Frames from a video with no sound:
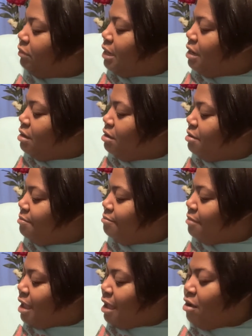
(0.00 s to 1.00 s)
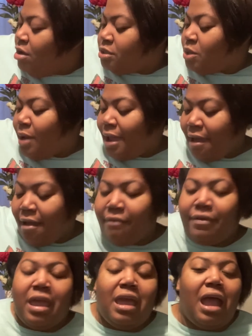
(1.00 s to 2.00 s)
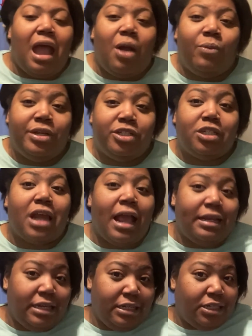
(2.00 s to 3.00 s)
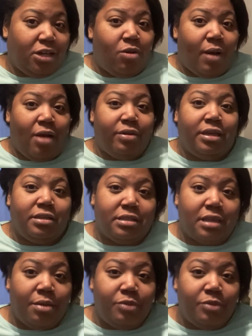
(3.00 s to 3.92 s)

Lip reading: I also have, which I need to go out and get some.